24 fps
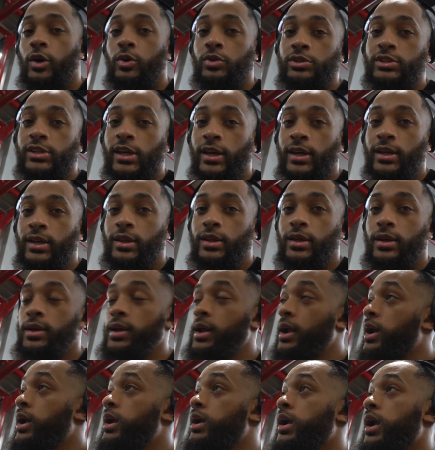No one's saying anything.
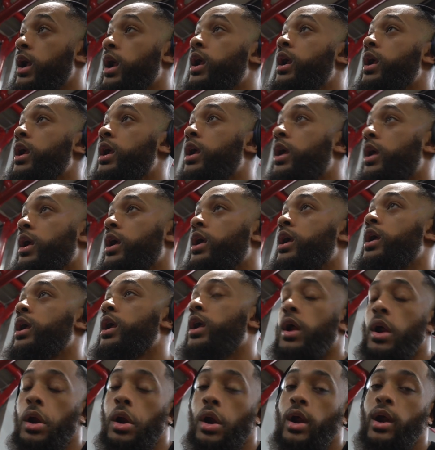
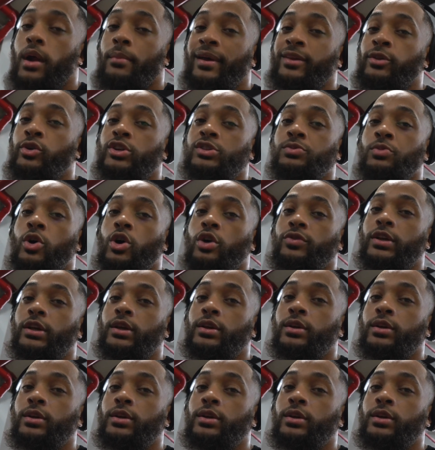I might do this more.